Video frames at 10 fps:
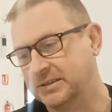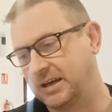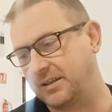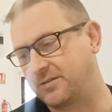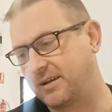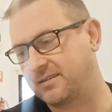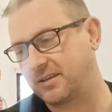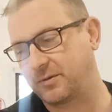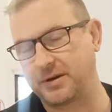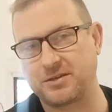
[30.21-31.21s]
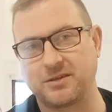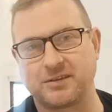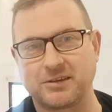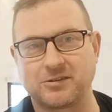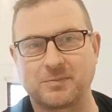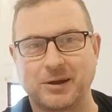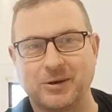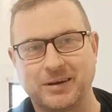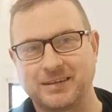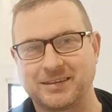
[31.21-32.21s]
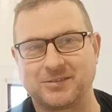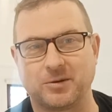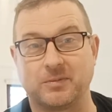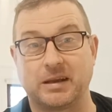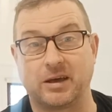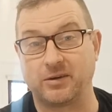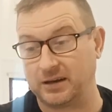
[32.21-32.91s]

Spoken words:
and to answer the questions, it'd just be a lot easier to do a video.